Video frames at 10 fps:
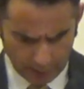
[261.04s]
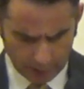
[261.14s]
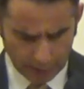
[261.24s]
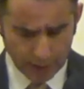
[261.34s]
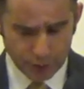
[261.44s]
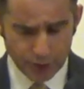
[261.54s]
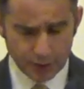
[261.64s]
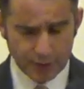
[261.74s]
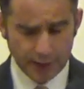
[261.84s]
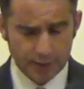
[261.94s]

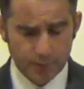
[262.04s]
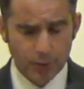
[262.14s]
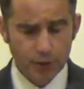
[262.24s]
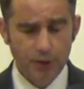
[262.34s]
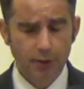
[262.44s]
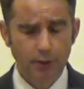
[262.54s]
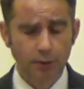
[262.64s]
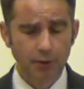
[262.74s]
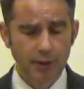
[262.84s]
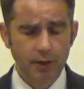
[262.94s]
Gracious and most
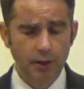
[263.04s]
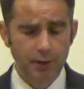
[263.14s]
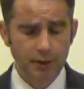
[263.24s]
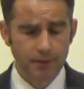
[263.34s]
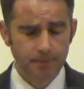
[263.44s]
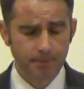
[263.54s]
holy God,